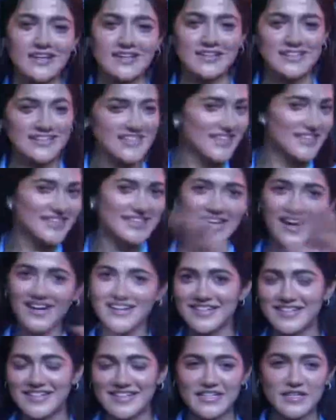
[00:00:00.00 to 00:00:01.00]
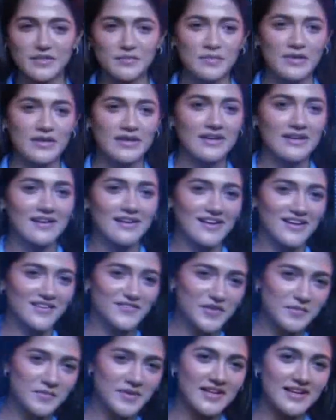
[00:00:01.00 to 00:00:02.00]
the entire team,
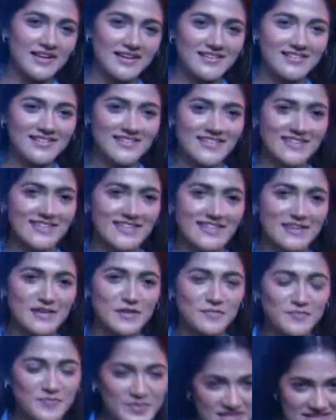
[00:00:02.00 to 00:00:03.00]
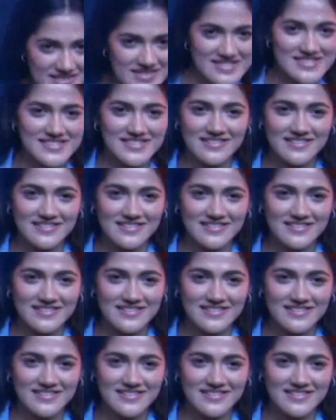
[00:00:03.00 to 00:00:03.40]
Vimal, Prince,